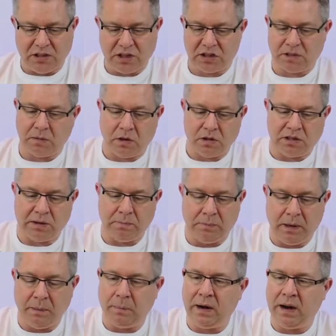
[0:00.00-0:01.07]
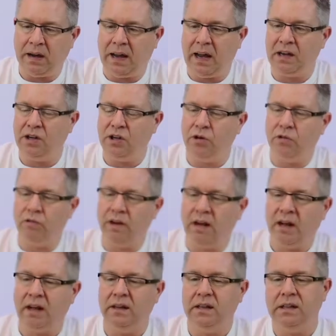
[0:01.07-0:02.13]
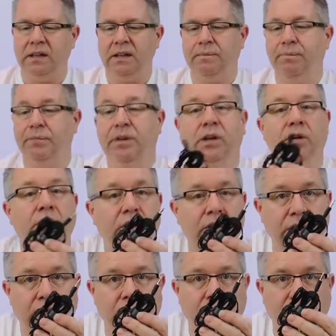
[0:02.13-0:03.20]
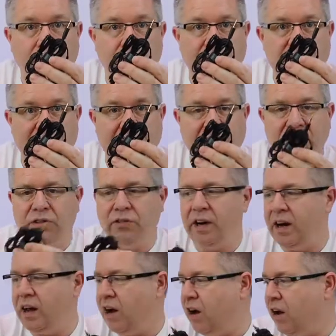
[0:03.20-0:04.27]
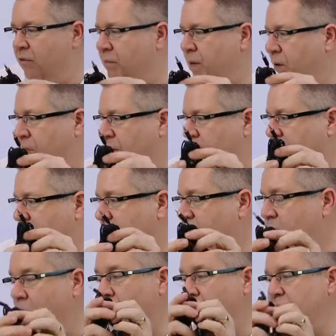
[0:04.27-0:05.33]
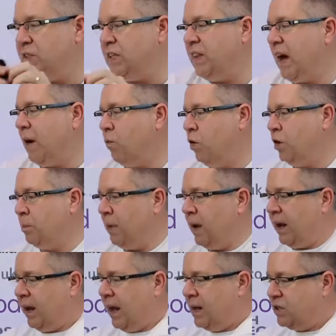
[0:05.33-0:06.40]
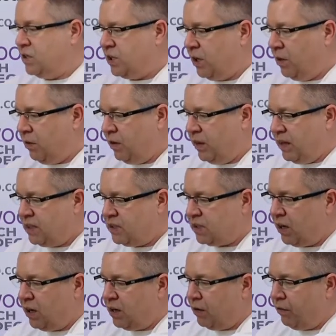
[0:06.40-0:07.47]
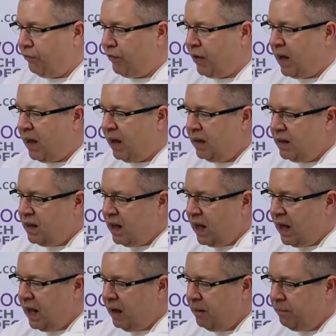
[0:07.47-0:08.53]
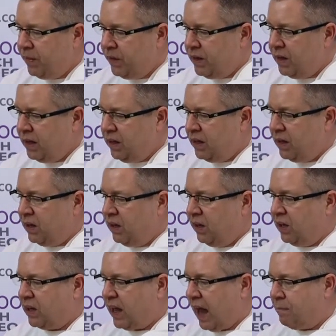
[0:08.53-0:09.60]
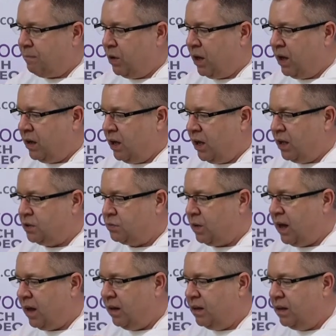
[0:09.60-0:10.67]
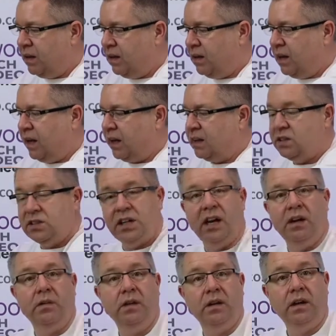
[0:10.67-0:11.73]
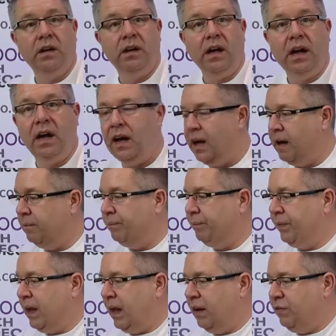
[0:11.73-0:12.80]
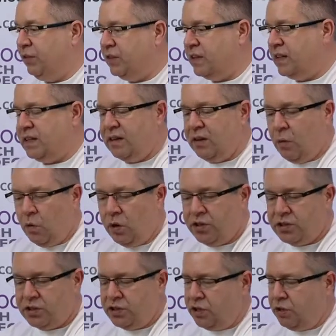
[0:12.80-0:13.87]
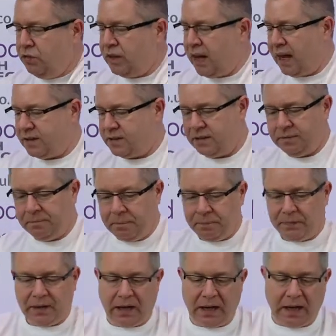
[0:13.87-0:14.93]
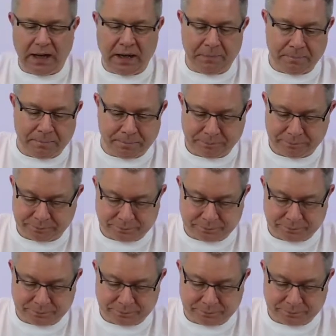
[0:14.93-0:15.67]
and just simply plug in your. Uh, your your your standard three and a half mil there. Obviously, that would plug into the side of uh, um, your your camera as well, like so. Um, if you did want to do that, um,